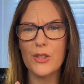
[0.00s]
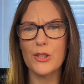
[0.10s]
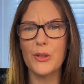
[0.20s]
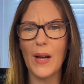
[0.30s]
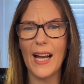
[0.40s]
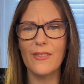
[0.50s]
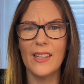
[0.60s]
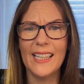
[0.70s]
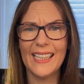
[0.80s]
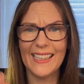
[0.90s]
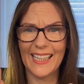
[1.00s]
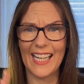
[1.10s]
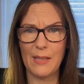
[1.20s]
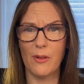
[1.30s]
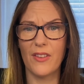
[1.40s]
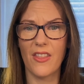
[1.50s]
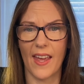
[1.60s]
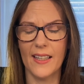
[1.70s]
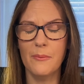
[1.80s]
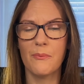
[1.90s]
So you have the name of the thing.